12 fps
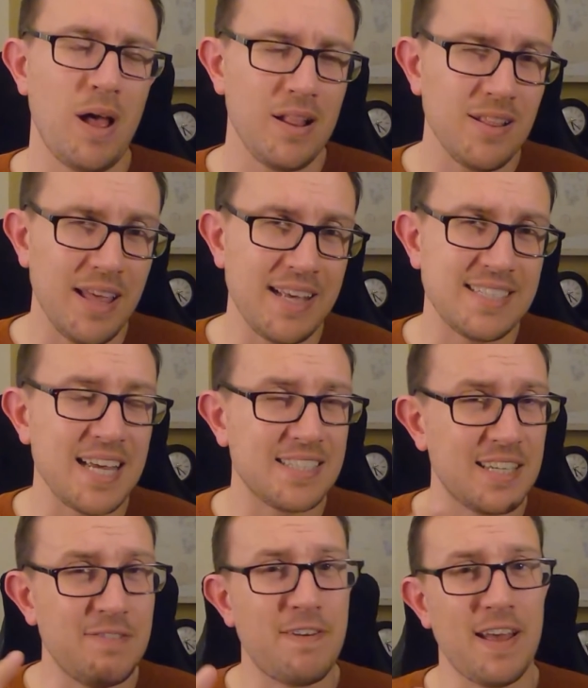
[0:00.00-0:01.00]
Well, it's
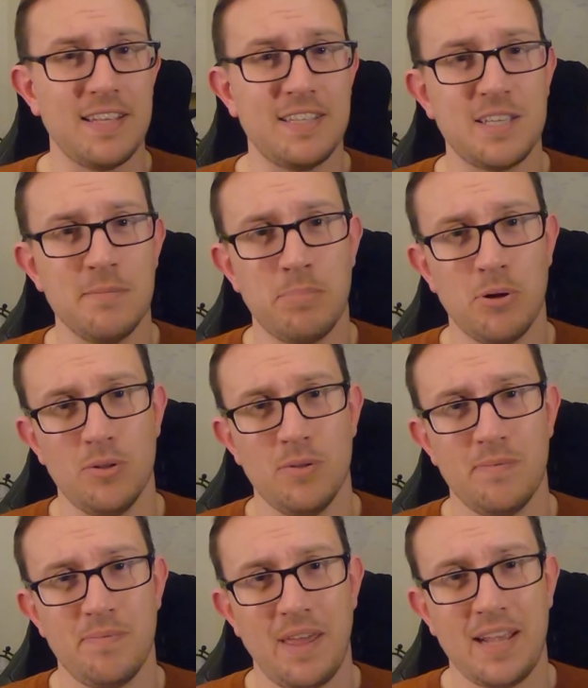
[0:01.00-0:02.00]
actually fairly
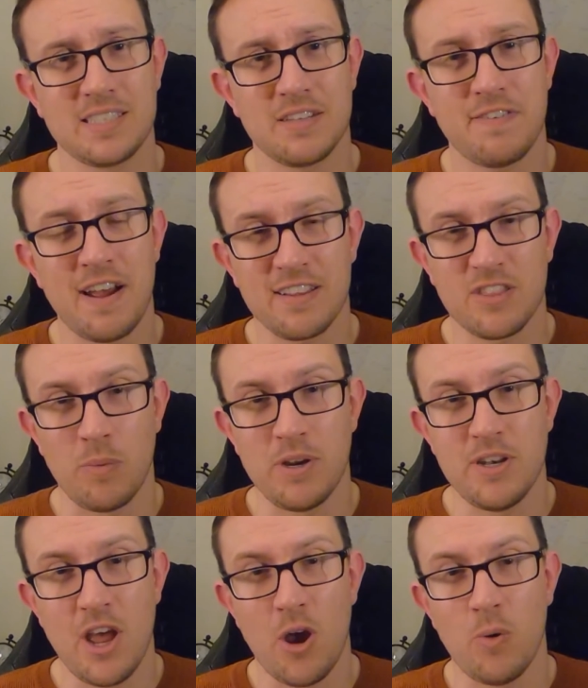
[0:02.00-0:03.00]
simple. It's a fact that
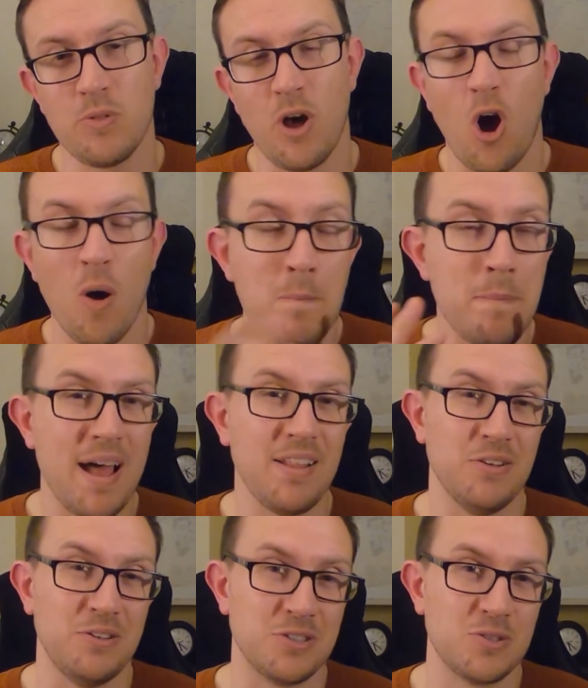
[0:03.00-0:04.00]
we know that on
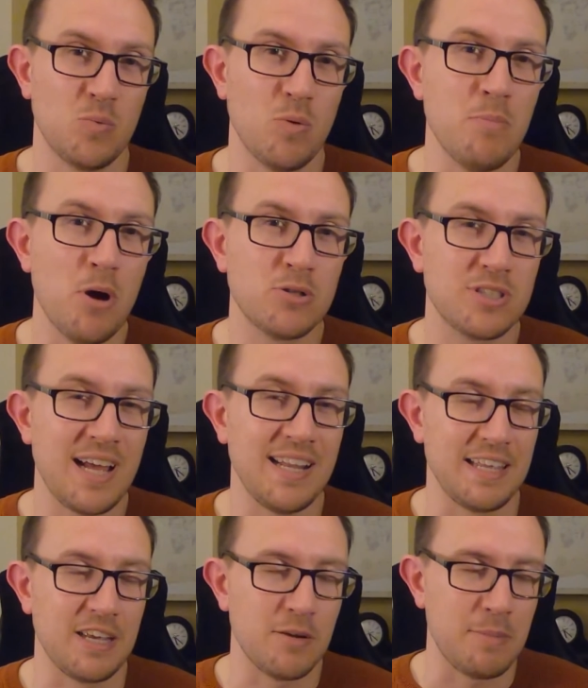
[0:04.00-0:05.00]
balance, we're most
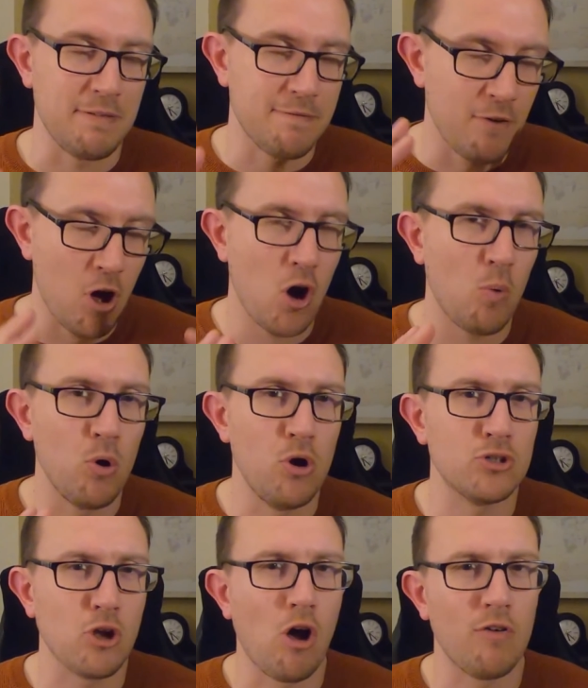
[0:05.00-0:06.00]
likely going to be far
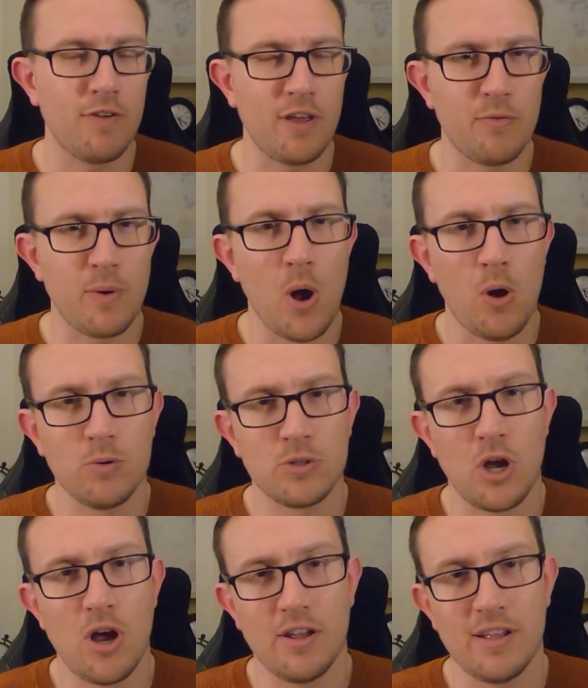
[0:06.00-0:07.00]
worse off if we
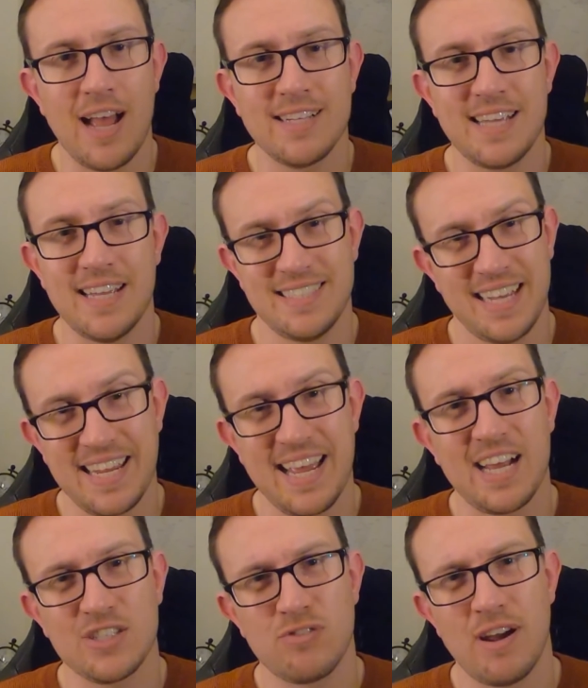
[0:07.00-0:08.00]
hold our assets in
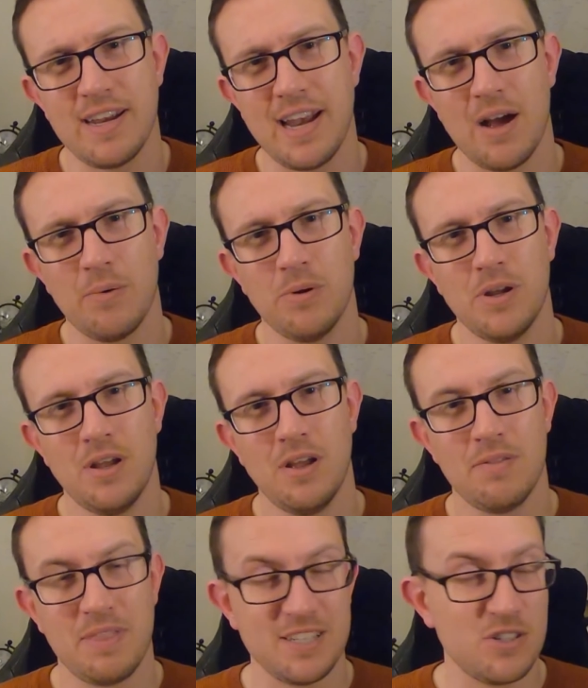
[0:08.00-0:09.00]
cash right now.
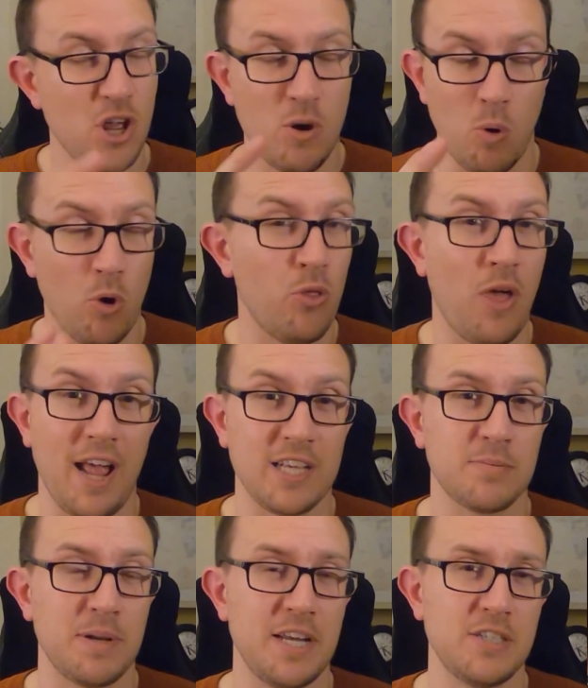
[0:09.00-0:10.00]
There's no other
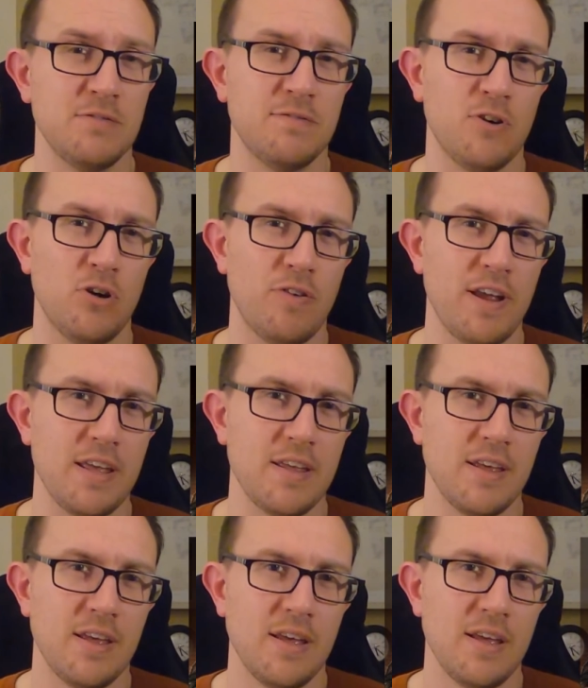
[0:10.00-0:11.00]
explanation for it.